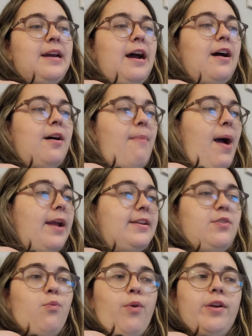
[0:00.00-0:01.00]
I
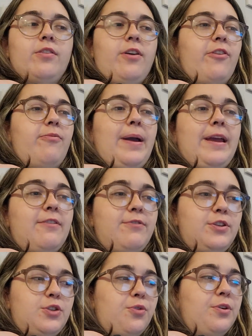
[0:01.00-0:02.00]
didn't want a lot of my
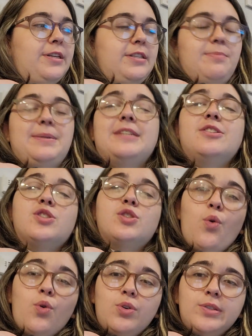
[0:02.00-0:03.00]
inventory to be
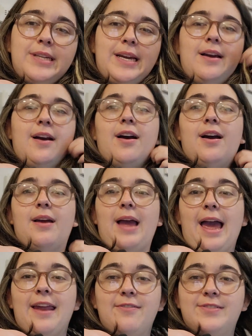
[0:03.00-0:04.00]
sold
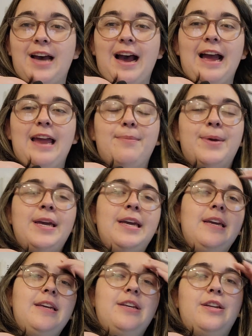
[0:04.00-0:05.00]
ahead of time,
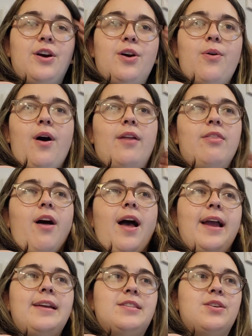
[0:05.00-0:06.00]

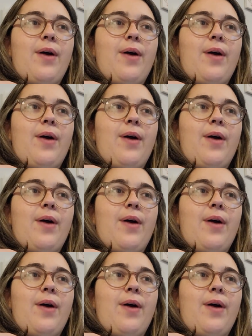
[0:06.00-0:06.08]
online.